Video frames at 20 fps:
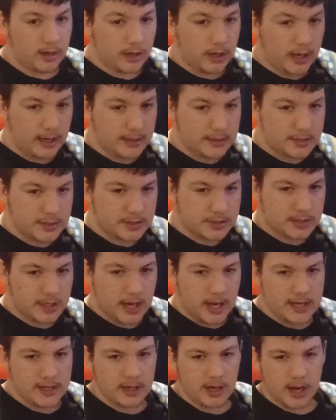I just
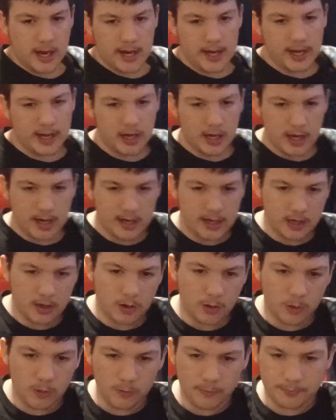I I I
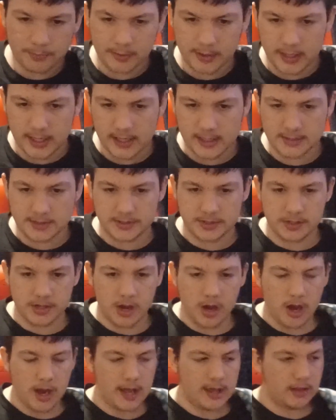hope it's
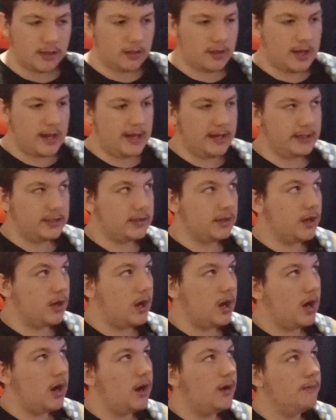not like
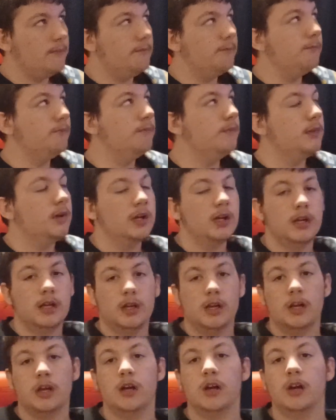um
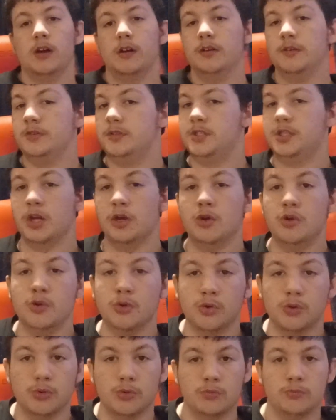
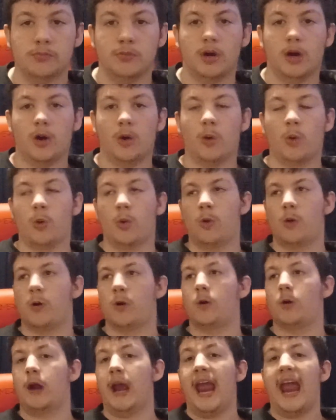Doom
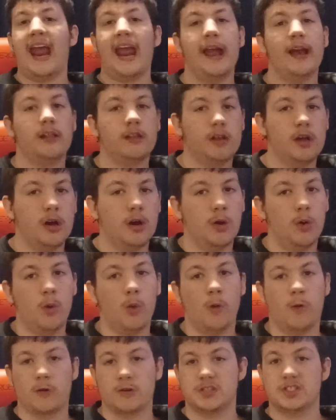or Halo
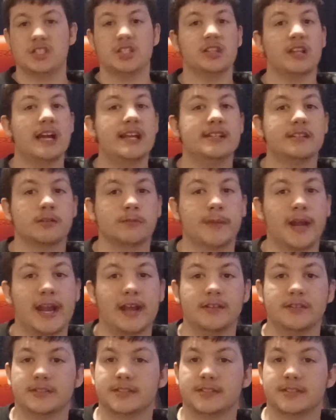or Slenderman.